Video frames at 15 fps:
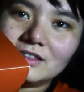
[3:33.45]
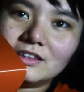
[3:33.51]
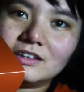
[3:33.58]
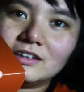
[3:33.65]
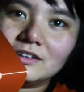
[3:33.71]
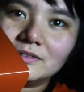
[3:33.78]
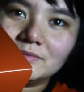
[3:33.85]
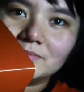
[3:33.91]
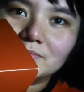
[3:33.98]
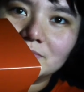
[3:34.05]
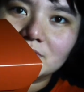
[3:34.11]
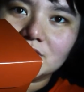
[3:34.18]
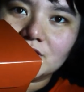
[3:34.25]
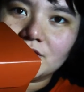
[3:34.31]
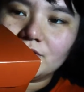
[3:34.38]
the
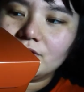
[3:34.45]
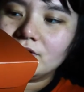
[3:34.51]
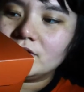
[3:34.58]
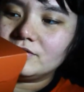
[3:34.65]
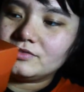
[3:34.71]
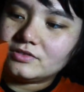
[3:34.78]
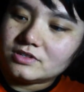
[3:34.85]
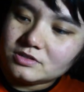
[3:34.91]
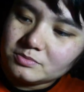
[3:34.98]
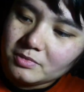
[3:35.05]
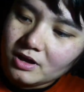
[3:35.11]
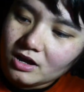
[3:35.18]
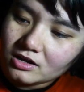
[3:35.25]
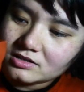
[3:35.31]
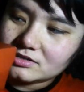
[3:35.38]
material of this
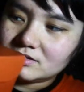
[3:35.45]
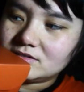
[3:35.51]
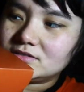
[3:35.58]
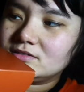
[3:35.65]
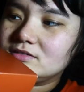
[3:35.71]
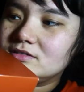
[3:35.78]
box.